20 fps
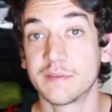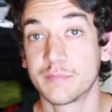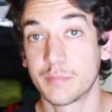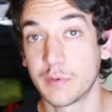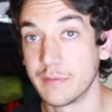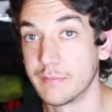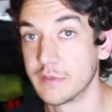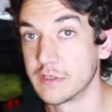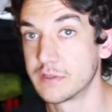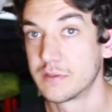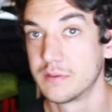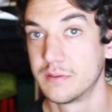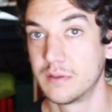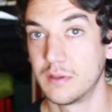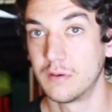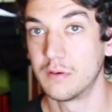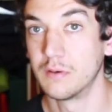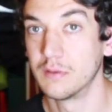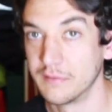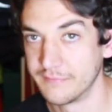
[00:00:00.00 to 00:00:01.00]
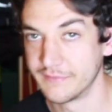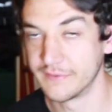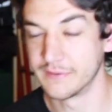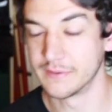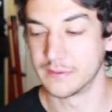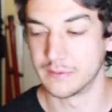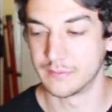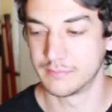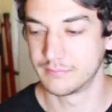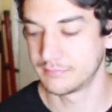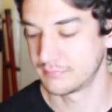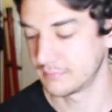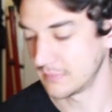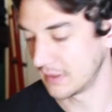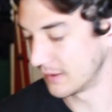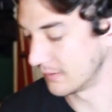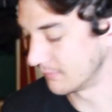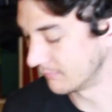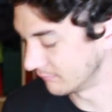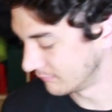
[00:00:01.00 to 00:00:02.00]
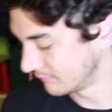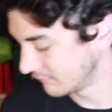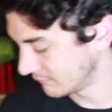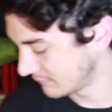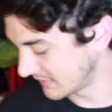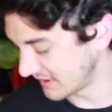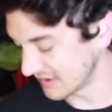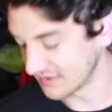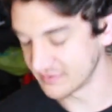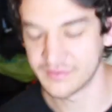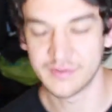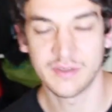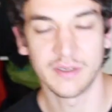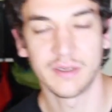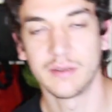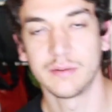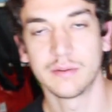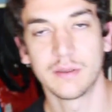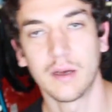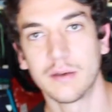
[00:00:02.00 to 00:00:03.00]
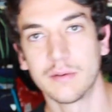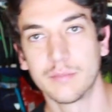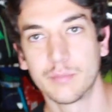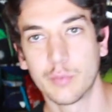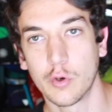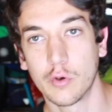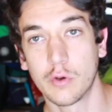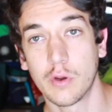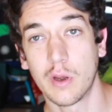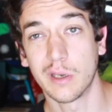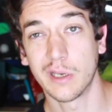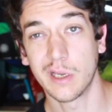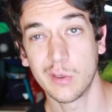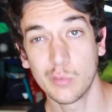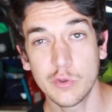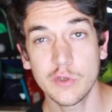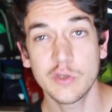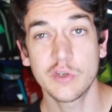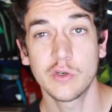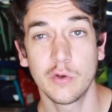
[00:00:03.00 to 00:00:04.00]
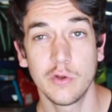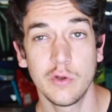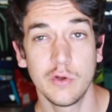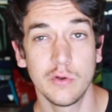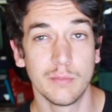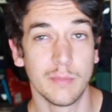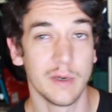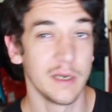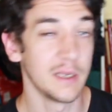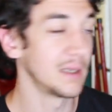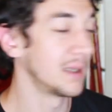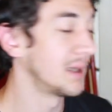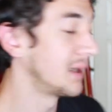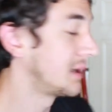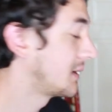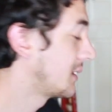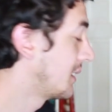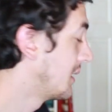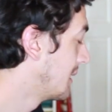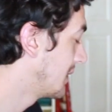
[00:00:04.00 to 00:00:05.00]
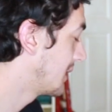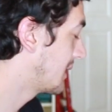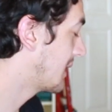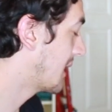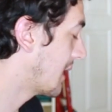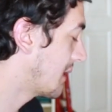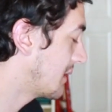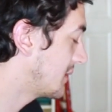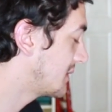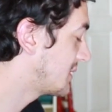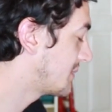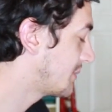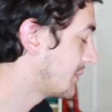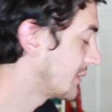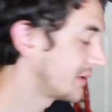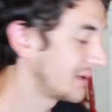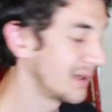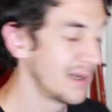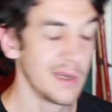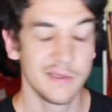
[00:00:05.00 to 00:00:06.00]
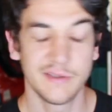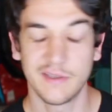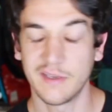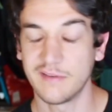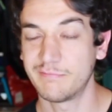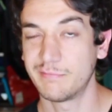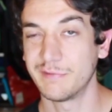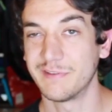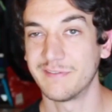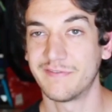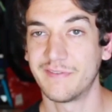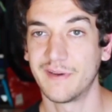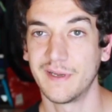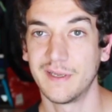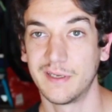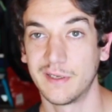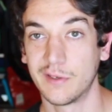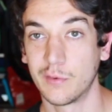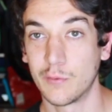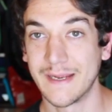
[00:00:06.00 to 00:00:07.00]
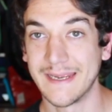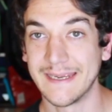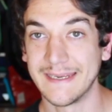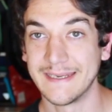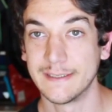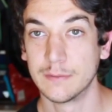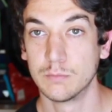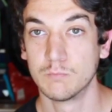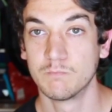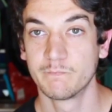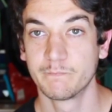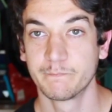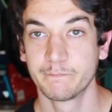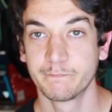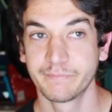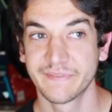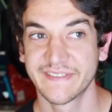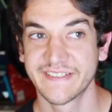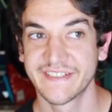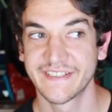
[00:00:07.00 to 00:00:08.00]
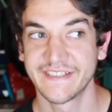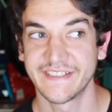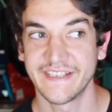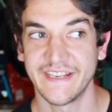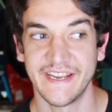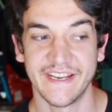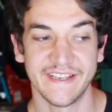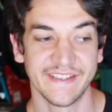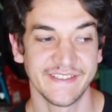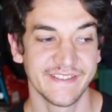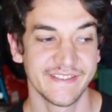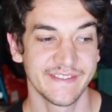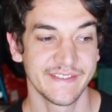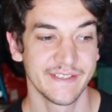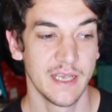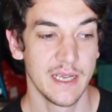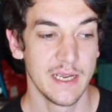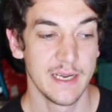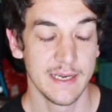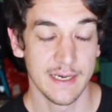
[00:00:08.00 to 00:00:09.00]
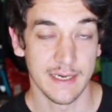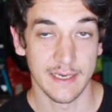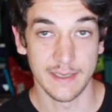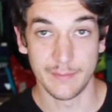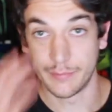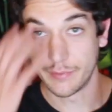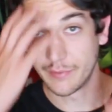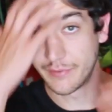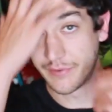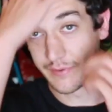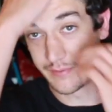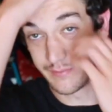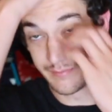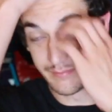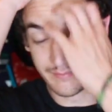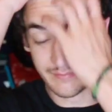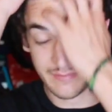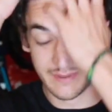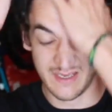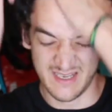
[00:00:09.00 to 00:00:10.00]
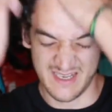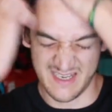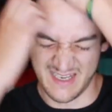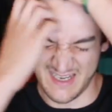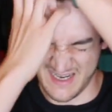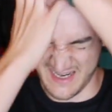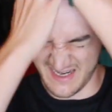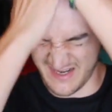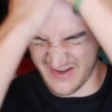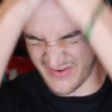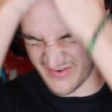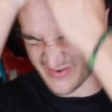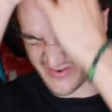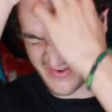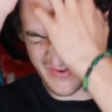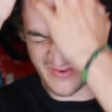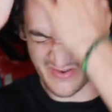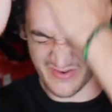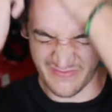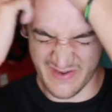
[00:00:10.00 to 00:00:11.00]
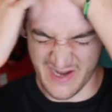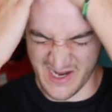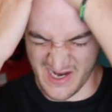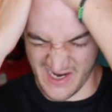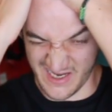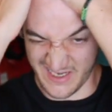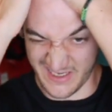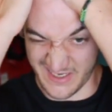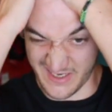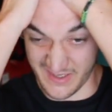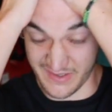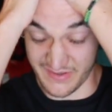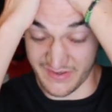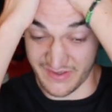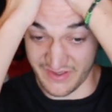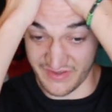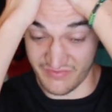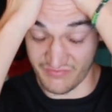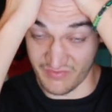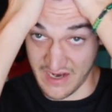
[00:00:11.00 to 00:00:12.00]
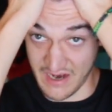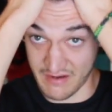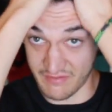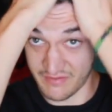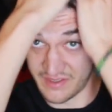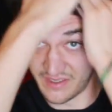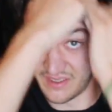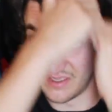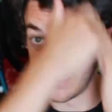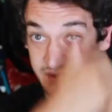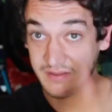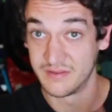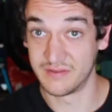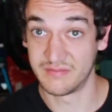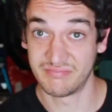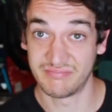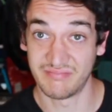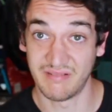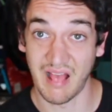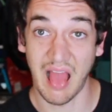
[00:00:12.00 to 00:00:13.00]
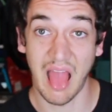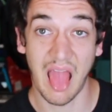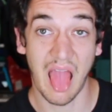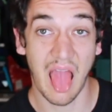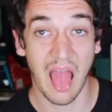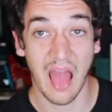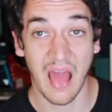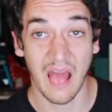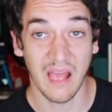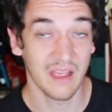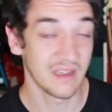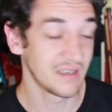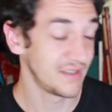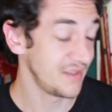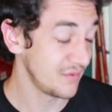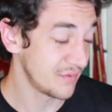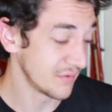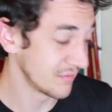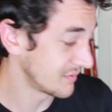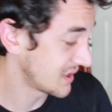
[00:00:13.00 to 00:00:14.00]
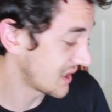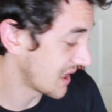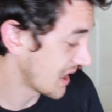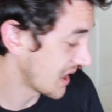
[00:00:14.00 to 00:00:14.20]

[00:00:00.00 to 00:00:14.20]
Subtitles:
that's pretty much all of the things that I got at Brocon. I would show you my, cards, but they've been filed away. Yes, I put them in order of color and rarity and you don't